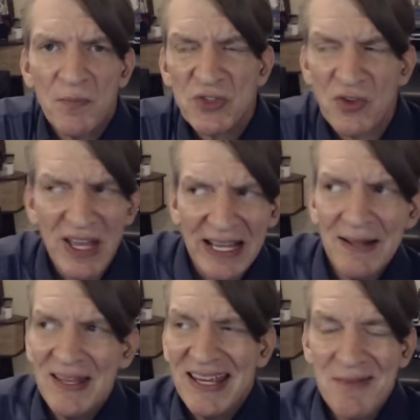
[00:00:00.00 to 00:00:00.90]
So like
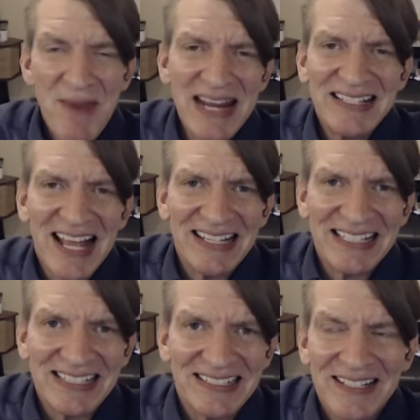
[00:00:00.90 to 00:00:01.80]
in many
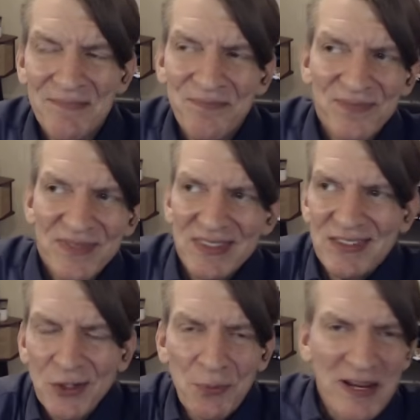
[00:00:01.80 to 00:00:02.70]
senses,
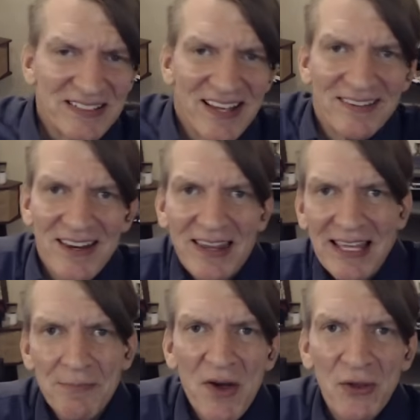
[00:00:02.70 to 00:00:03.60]
Gillibrand's got kind of
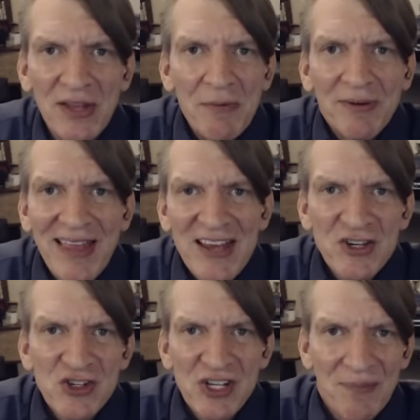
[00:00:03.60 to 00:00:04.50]
like a motherly
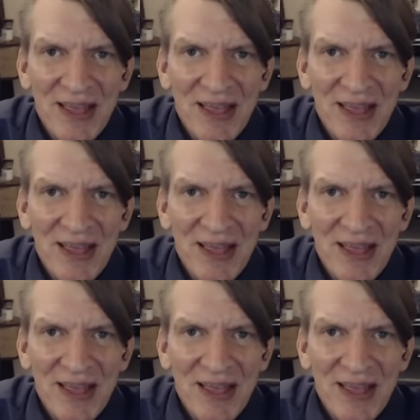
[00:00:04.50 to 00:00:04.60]
relationship.